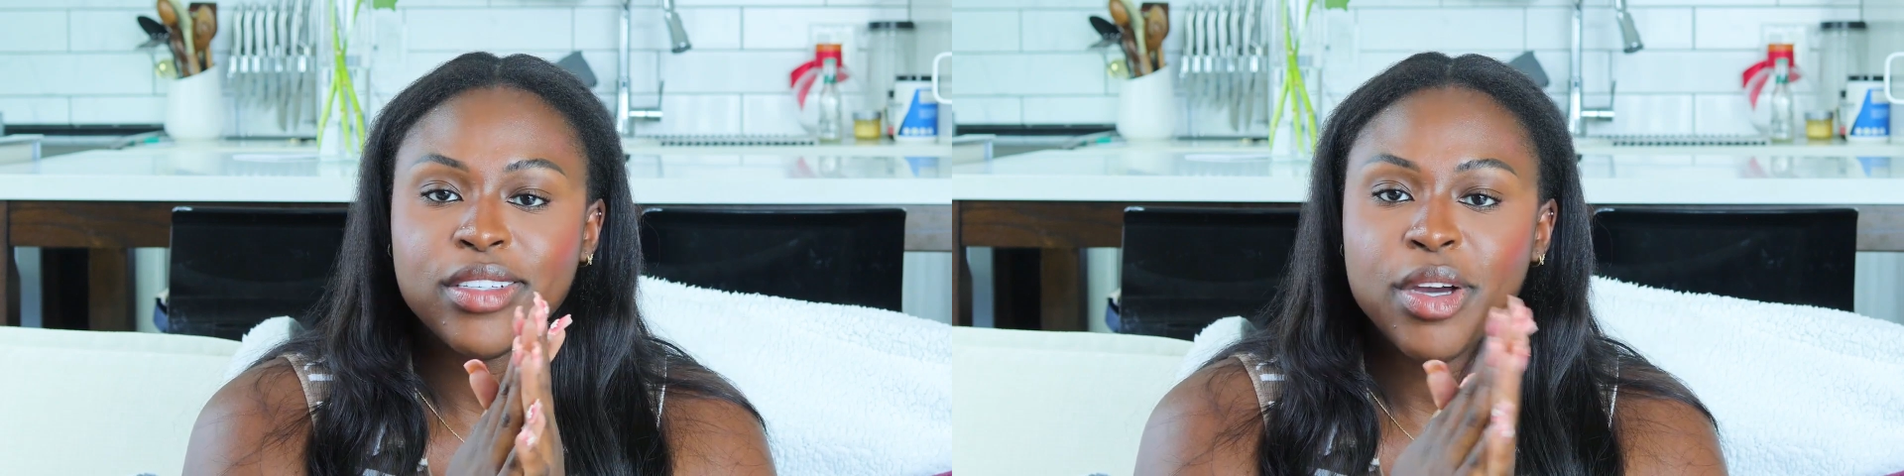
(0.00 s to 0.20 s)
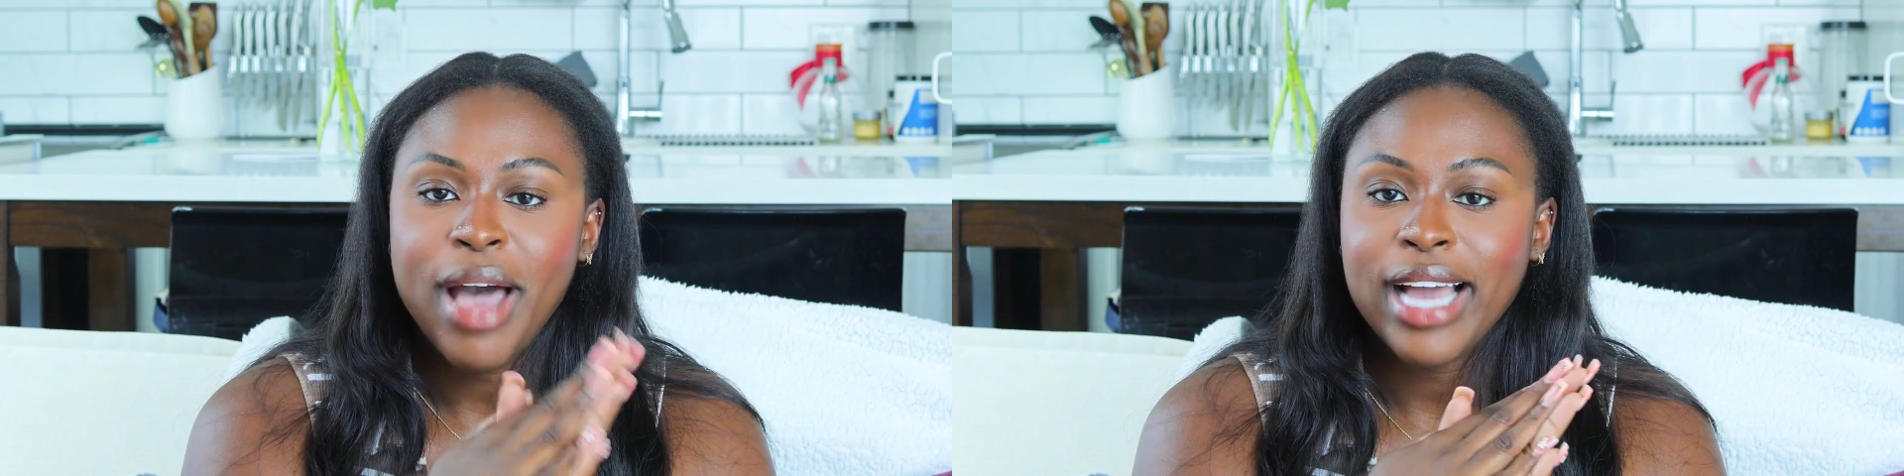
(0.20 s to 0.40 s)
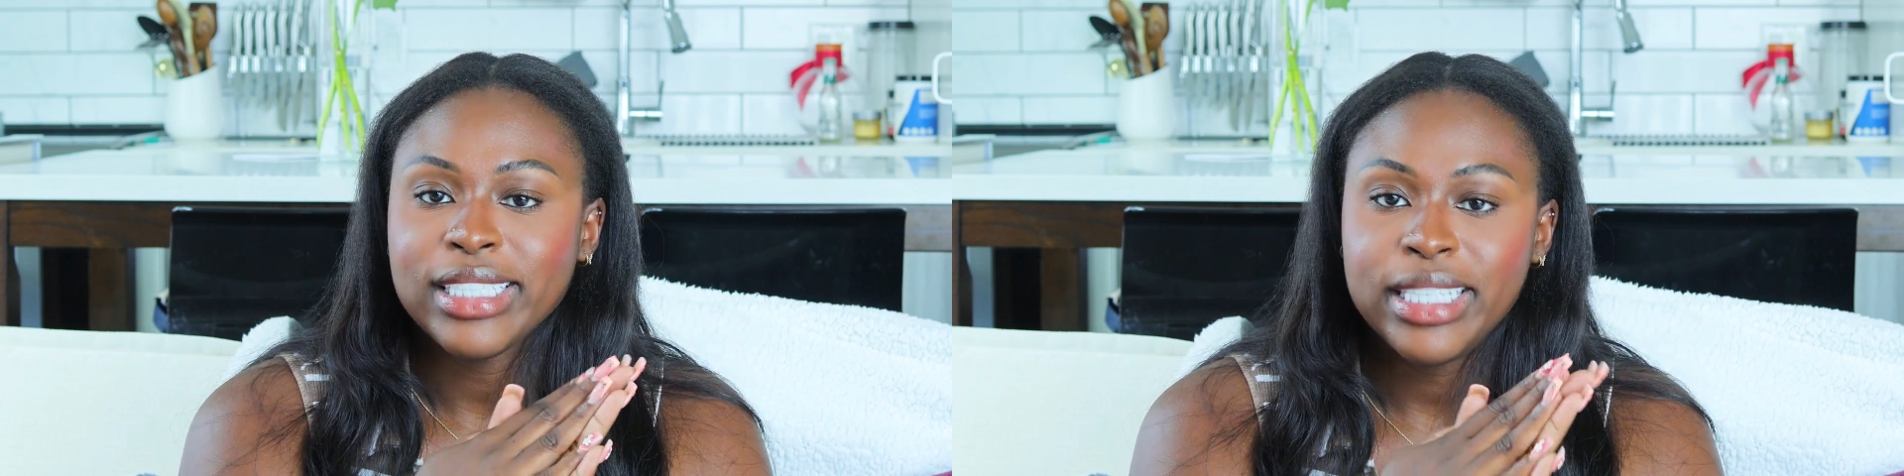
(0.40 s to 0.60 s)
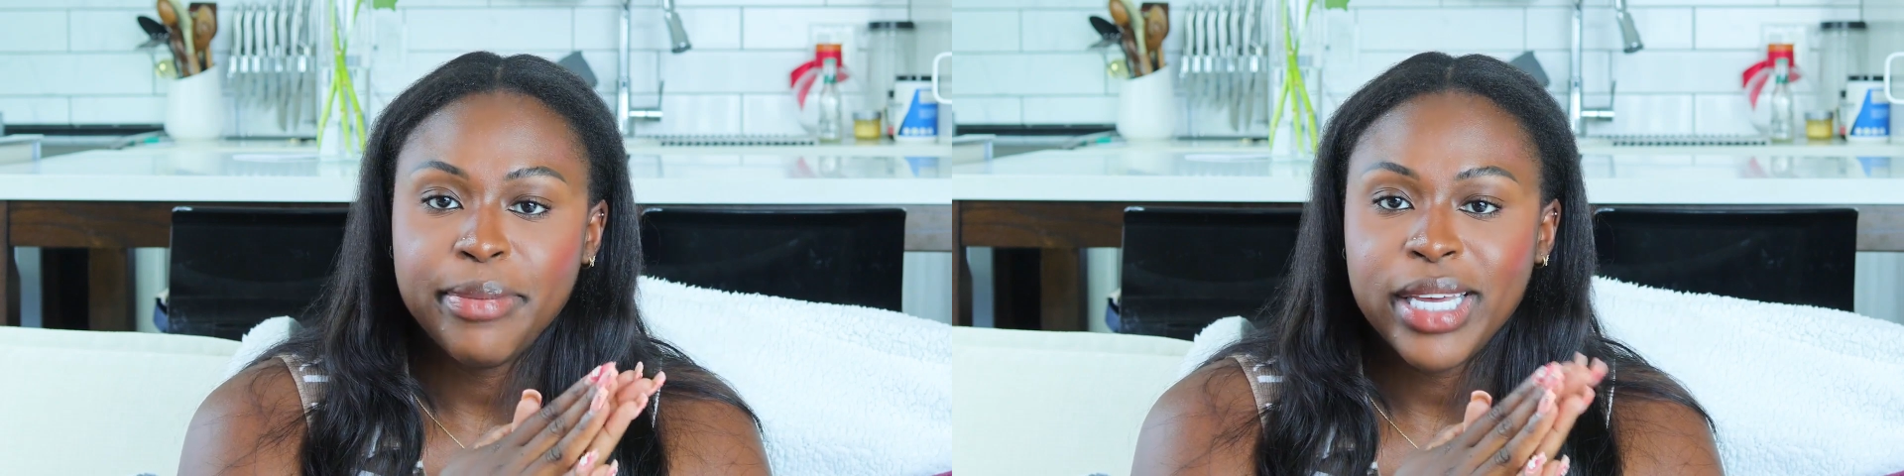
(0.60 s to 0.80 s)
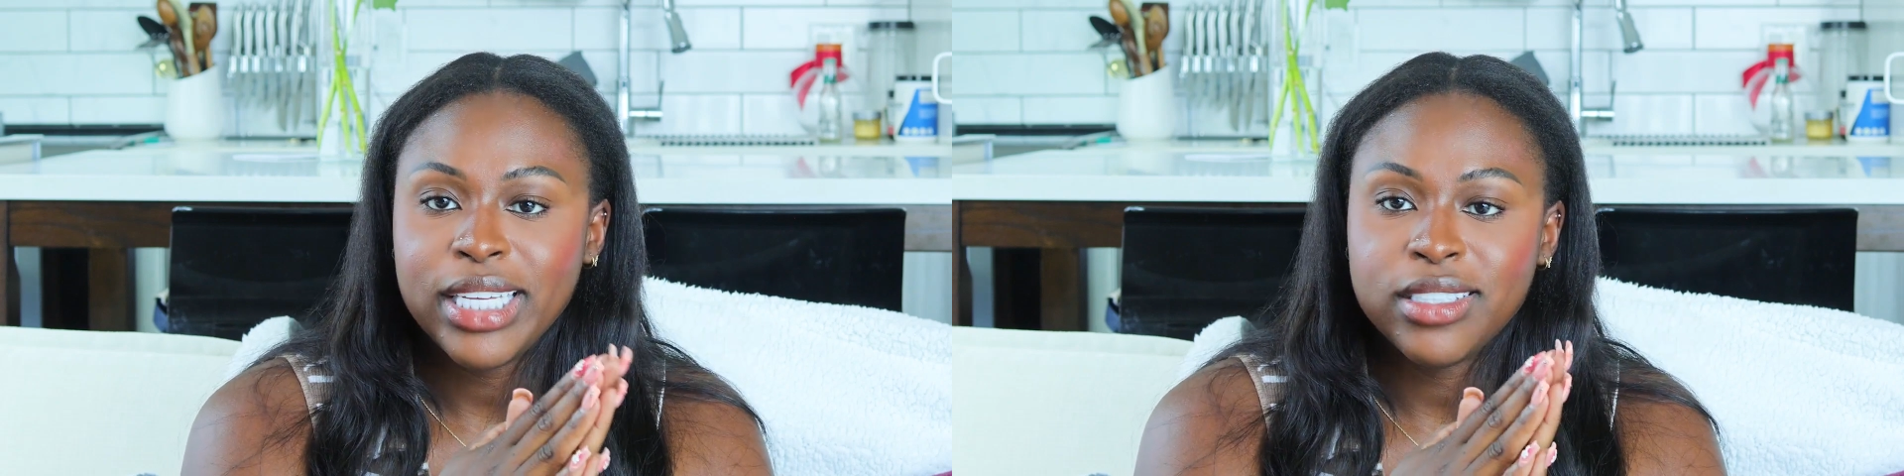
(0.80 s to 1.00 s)
you know,
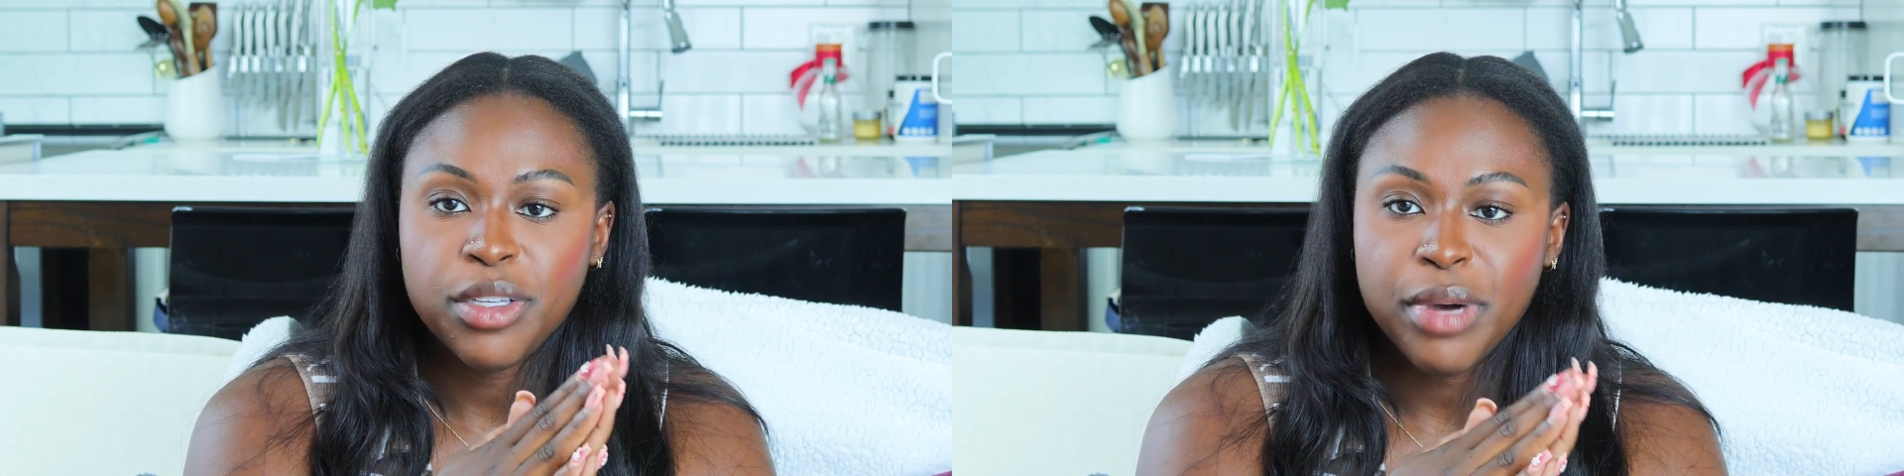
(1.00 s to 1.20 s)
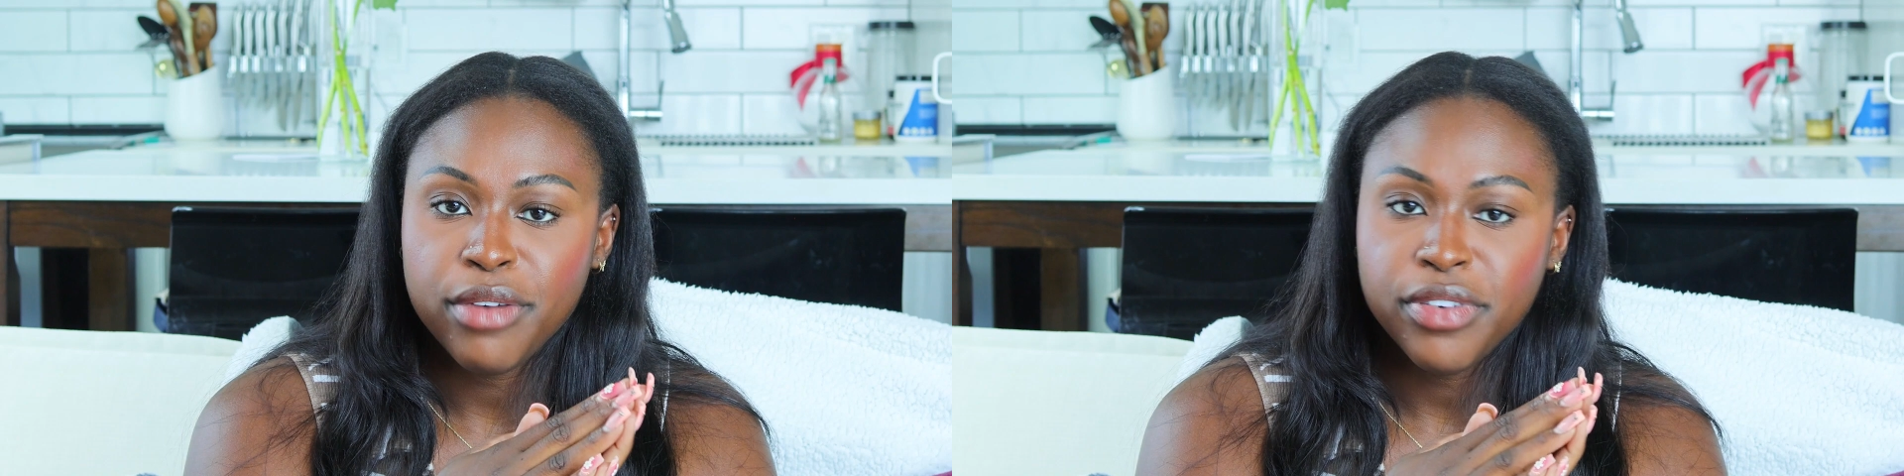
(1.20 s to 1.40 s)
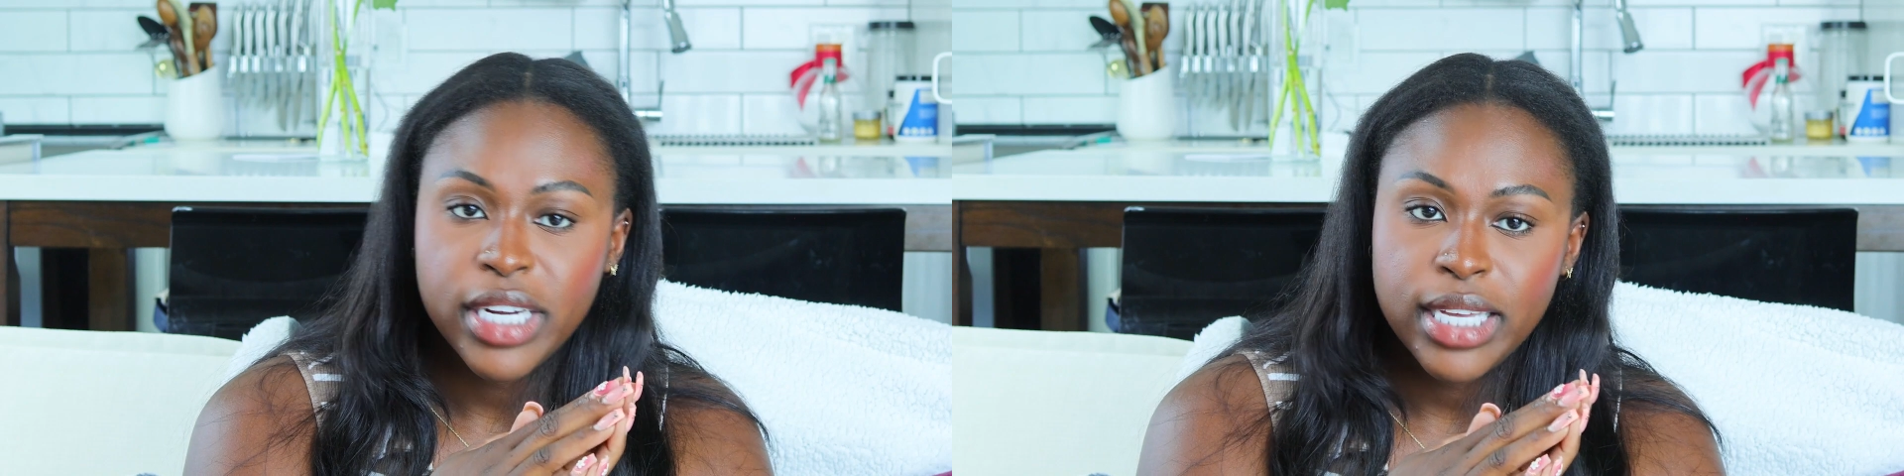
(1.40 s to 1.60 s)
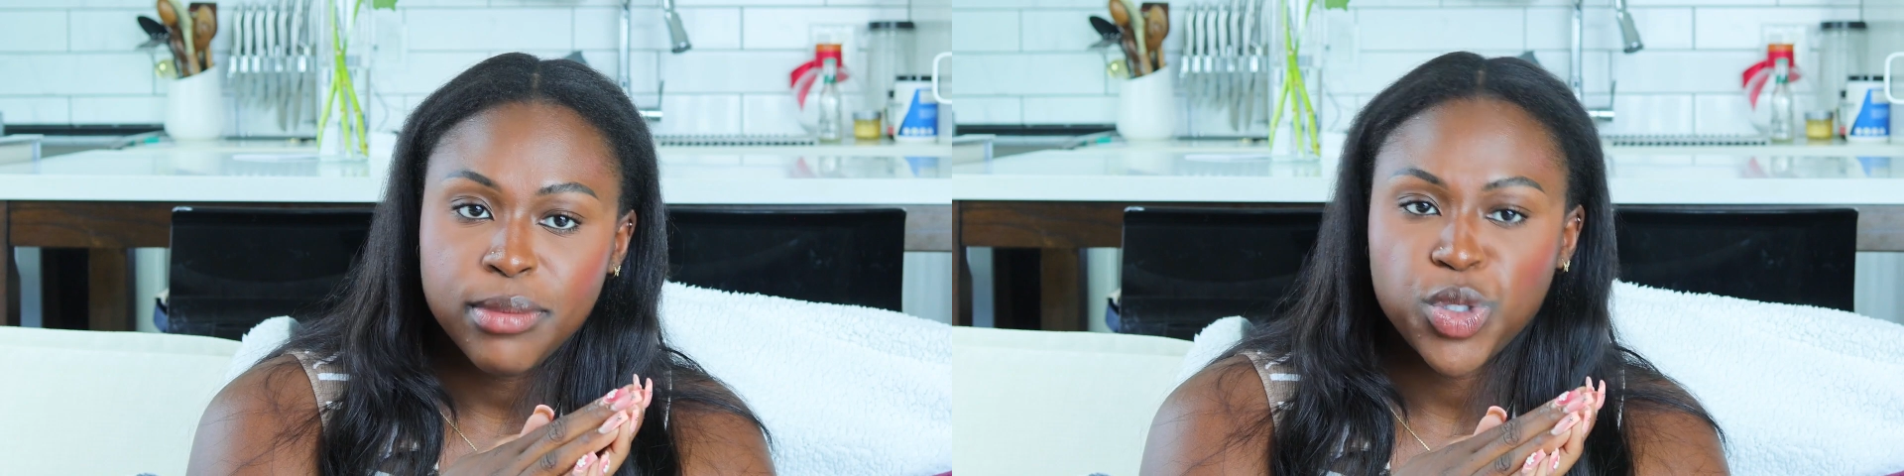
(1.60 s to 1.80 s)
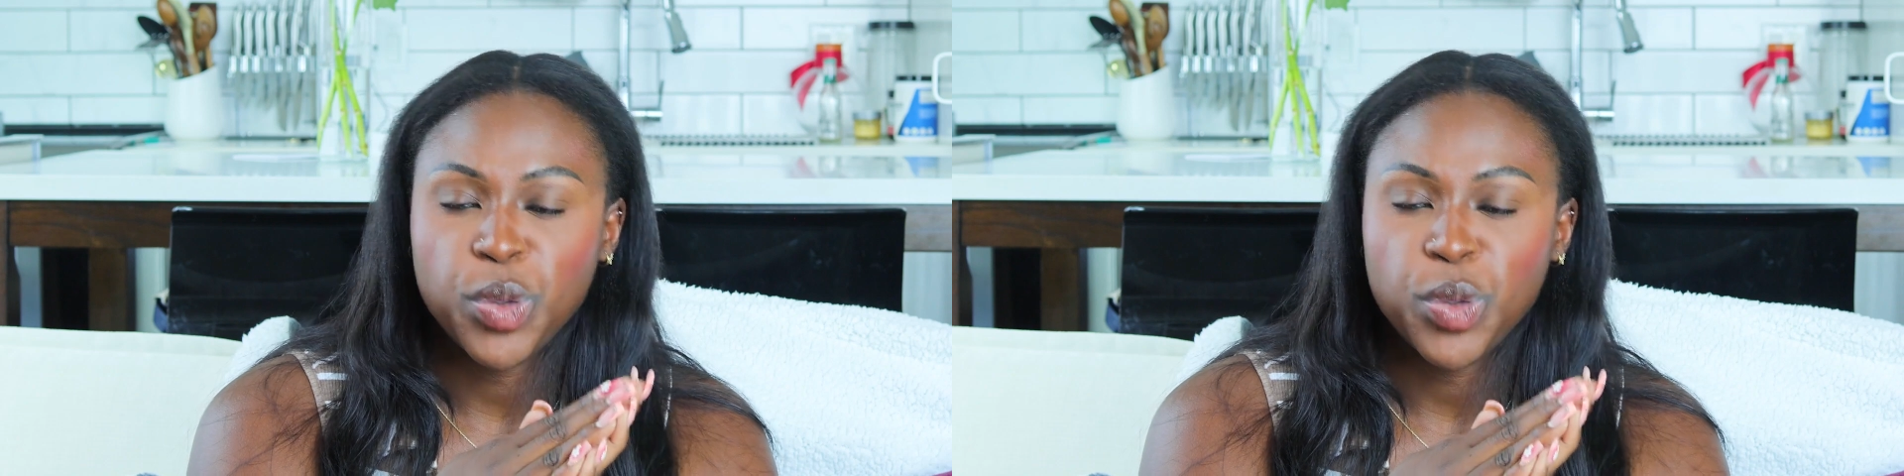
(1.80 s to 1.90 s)
academia is the route for him.